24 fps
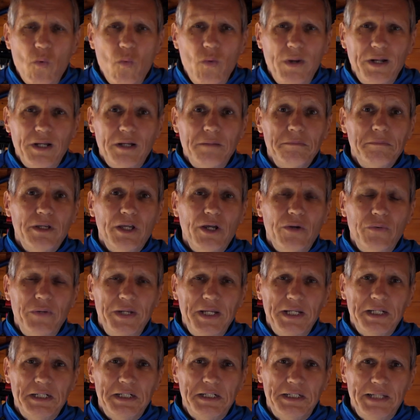when I'm
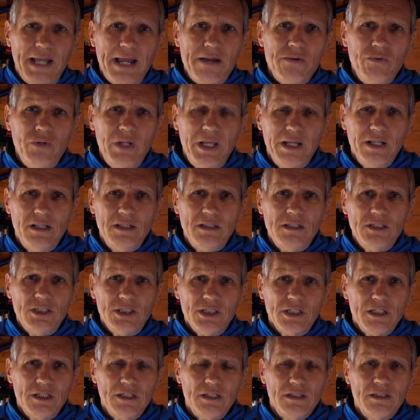going down
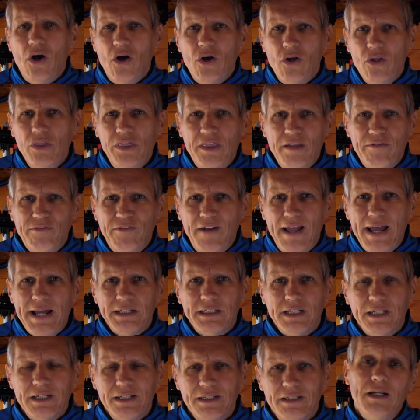hills, on the
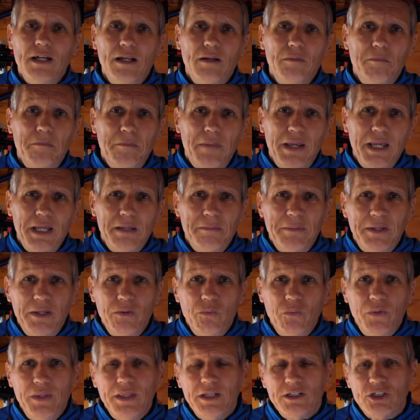flat, and maybe
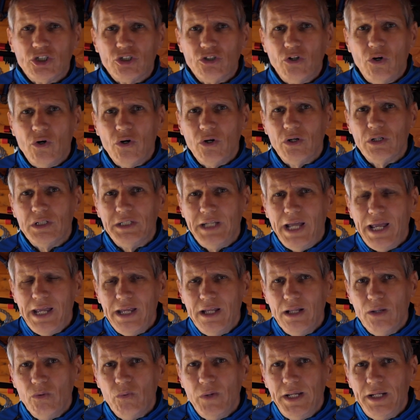with a strong
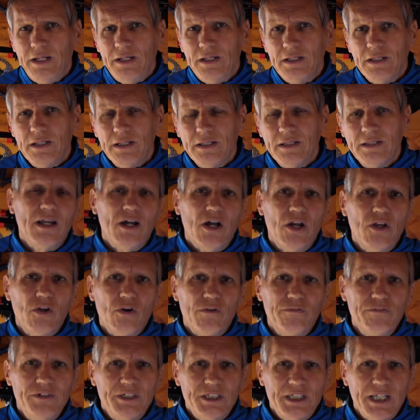tailwind, I
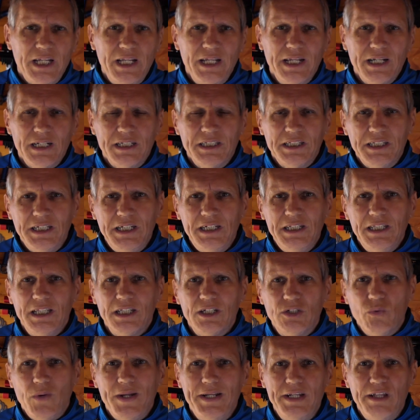obviously exceed
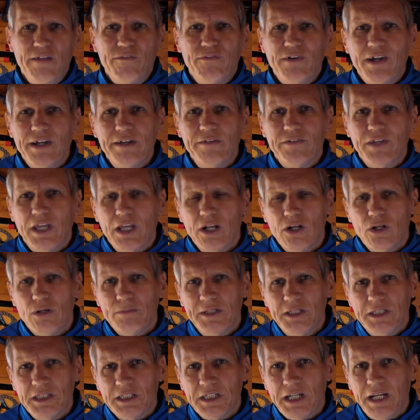the 25
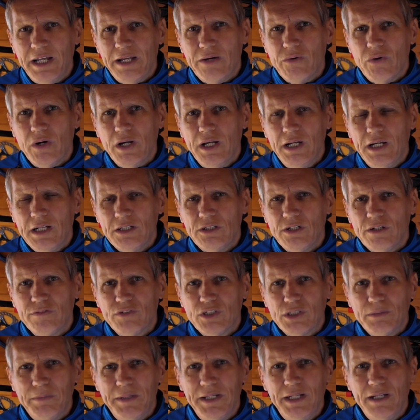kilometers an hour cutoff
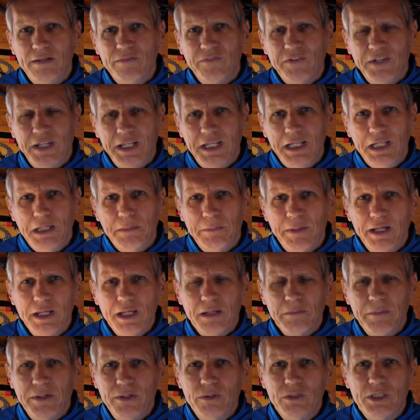speed for the
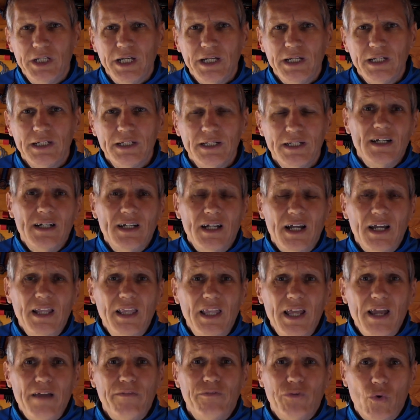e-bike motor, and
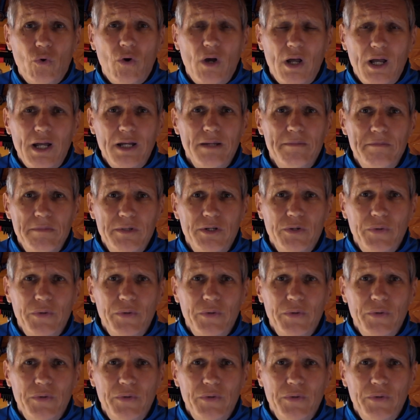therefore I'm